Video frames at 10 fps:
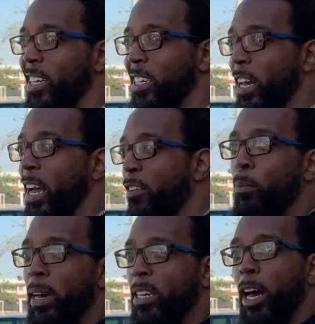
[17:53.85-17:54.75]

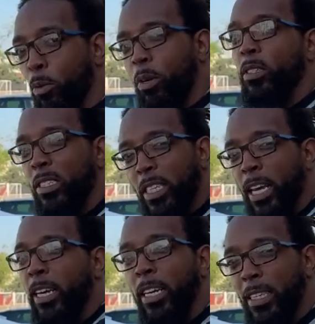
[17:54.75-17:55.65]
everybody, y'all don't
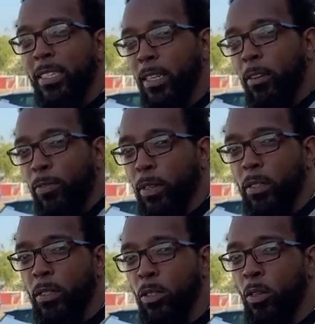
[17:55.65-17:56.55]
understand nothing different,
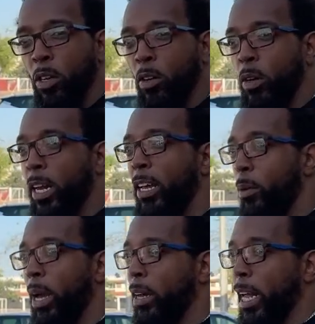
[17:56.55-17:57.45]

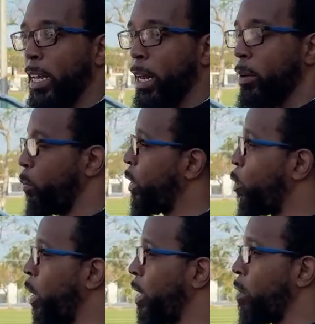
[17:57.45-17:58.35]
And we
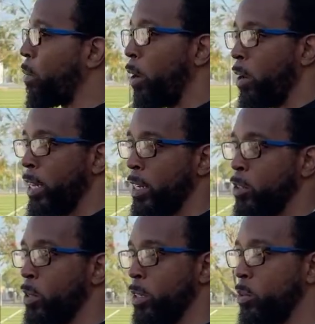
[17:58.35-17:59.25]
go out here balling
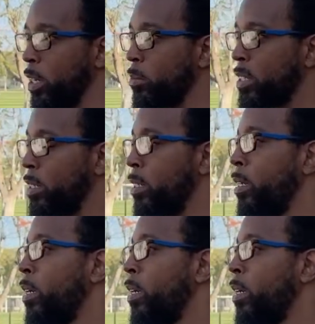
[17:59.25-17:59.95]
and doing them dumb shit.